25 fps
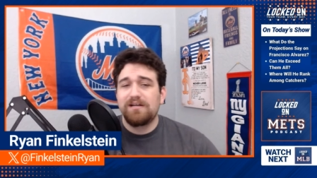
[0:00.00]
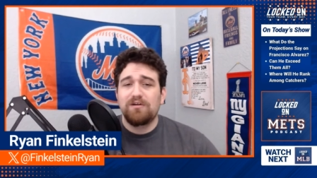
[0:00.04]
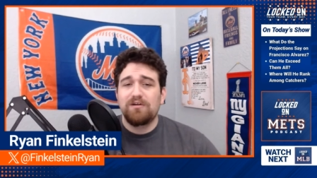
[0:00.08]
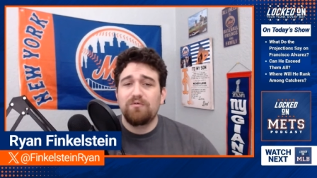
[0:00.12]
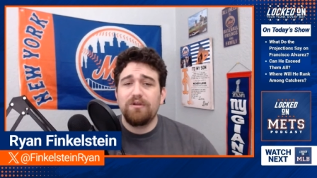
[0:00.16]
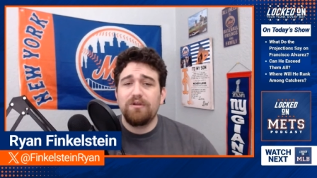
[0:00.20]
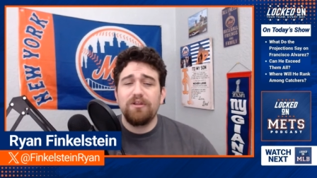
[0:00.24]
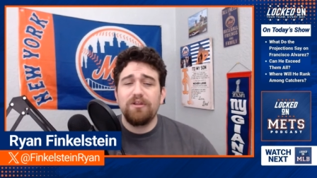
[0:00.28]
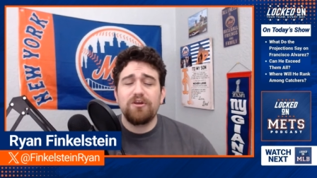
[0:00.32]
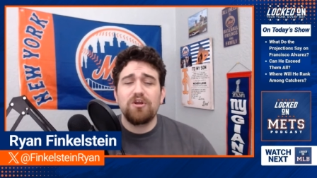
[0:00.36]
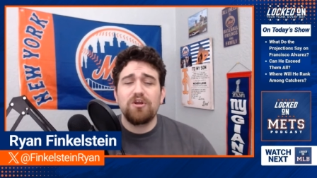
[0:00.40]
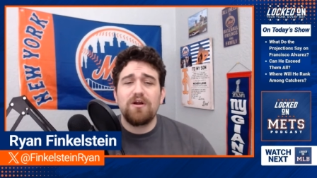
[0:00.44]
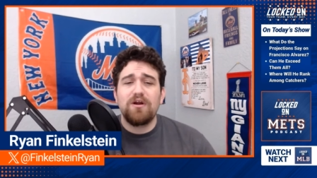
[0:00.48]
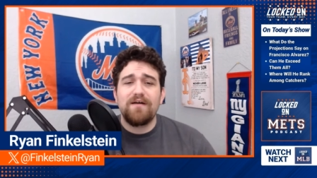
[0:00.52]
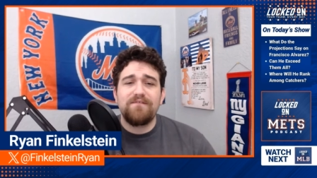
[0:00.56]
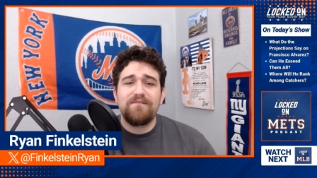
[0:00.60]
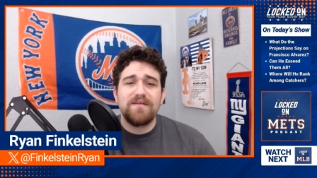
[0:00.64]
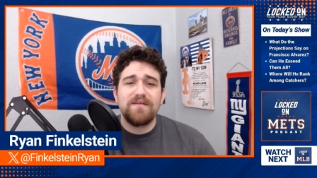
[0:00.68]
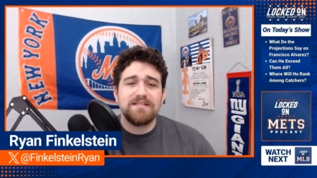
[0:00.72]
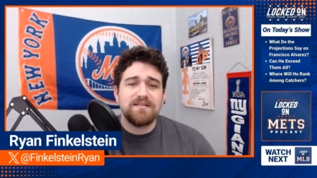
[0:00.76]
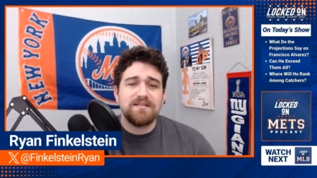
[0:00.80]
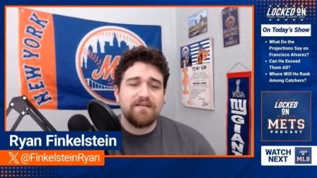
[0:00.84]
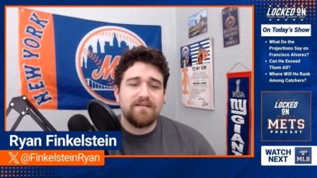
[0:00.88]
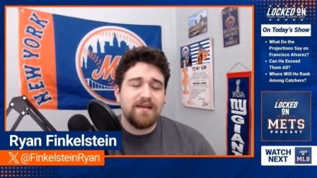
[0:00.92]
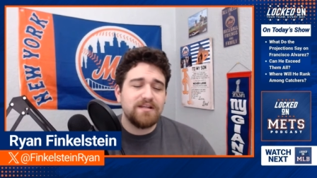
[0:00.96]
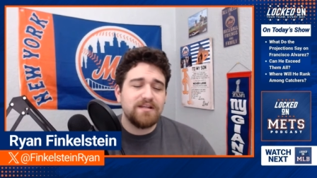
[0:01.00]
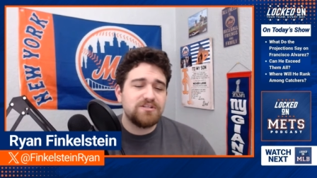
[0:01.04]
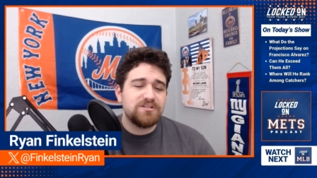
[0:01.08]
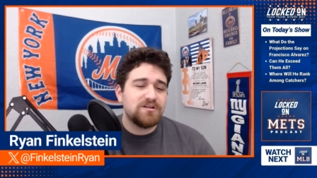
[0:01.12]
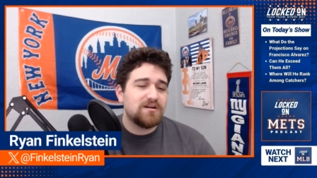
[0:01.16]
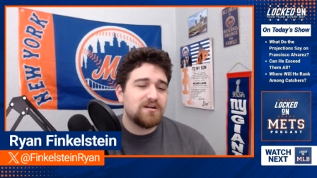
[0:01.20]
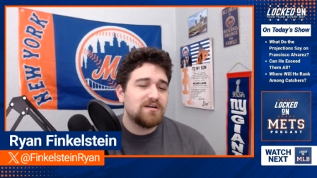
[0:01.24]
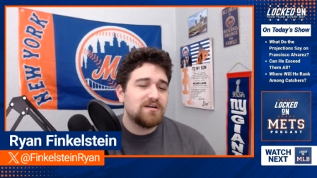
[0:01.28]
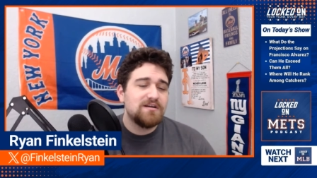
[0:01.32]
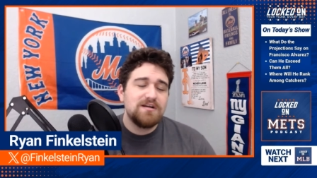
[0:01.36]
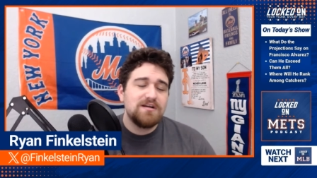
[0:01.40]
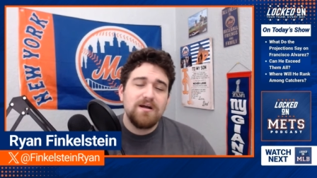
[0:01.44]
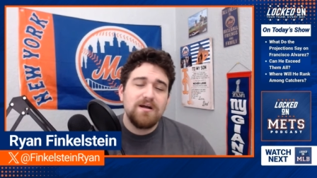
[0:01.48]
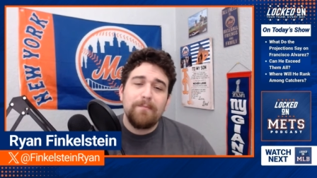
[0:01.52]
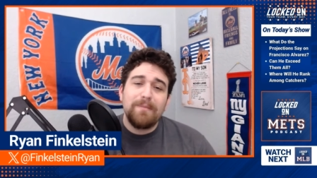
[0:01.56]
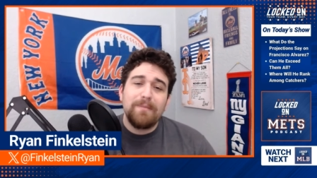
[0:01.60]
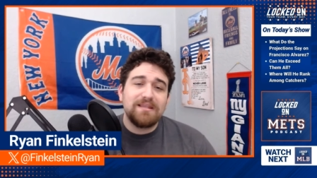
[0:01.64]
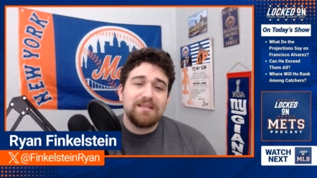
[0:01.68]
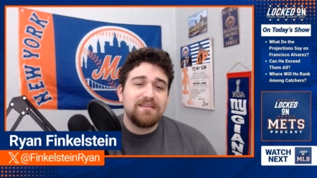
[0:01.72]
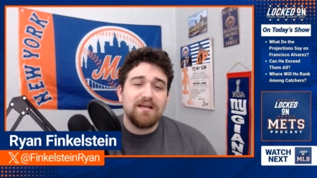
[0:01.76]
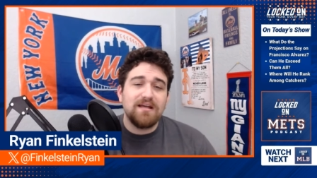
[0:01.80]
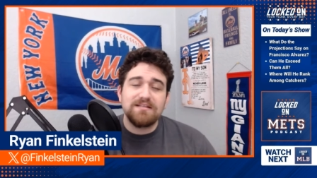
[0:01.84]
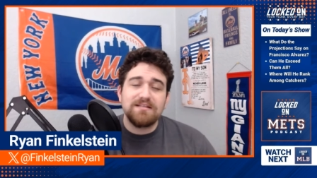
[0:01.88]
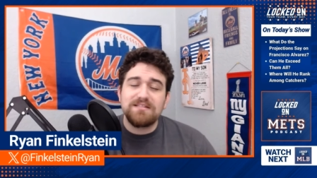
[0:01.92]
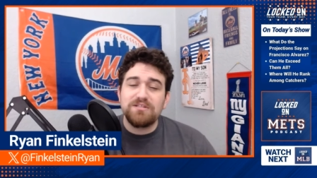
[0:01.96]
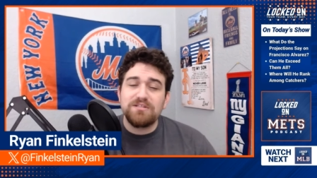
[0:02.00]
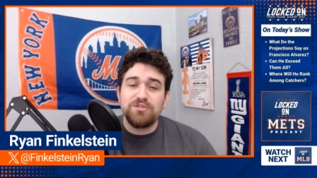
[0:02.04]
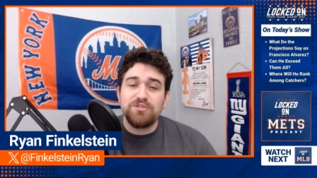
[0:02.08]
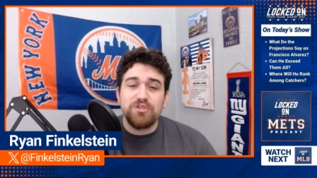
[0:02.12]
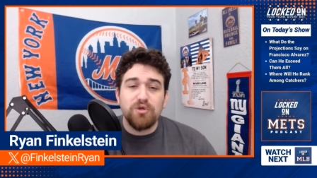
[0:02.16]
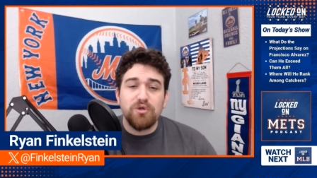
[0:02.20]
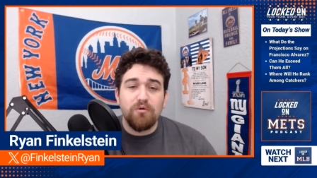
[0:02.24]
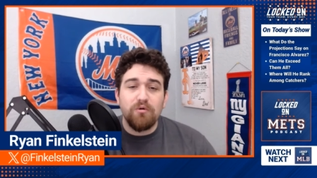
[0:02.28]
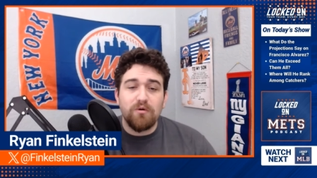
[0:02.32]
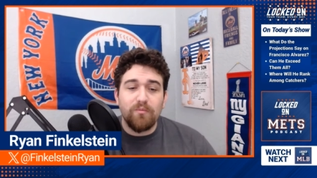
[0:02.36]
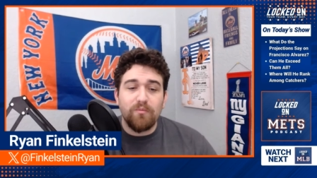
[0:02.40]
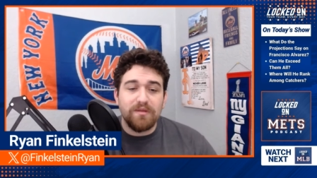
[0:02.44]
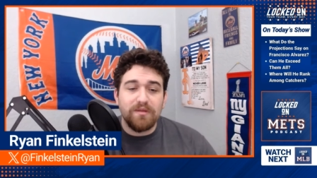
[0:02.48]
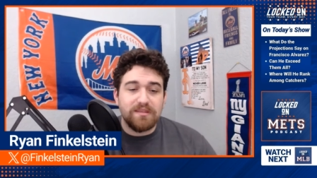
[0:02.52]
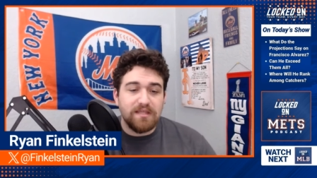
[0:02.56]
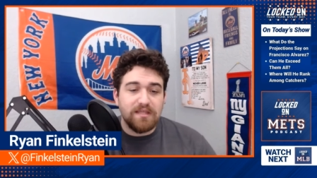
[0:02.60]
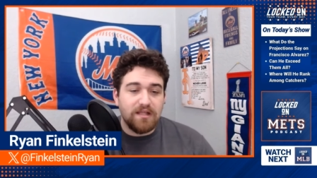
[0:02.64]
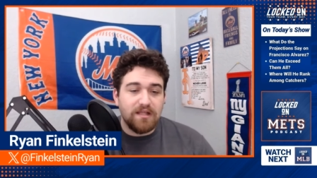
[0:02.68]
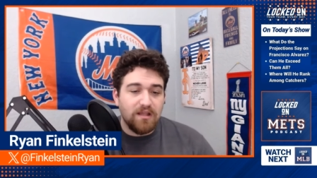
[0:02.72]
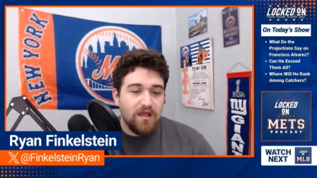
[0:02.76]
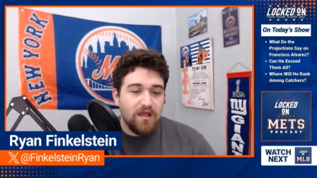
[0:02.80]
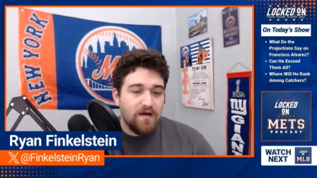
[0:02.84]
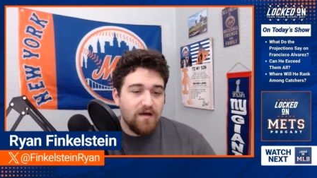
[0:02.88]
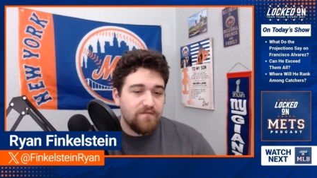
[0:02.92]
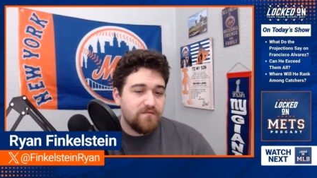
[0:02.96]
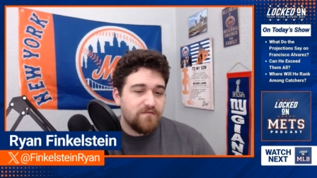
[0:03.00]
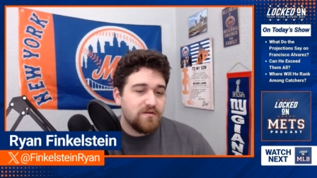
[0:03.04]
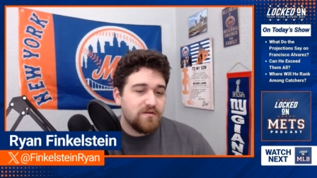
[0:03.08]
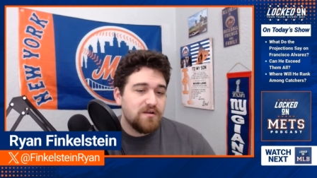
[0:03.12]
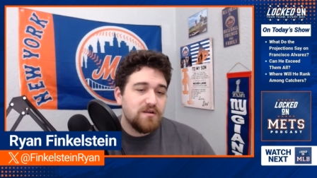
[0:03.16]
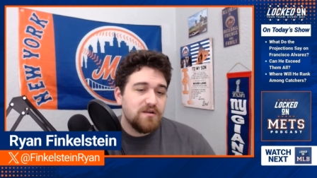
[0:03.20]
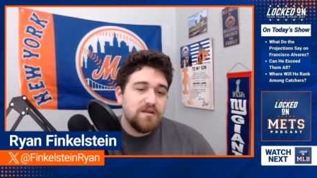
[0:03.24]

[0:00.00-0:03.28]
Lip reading: really good offensive catcher, but doesn't do it with the glove.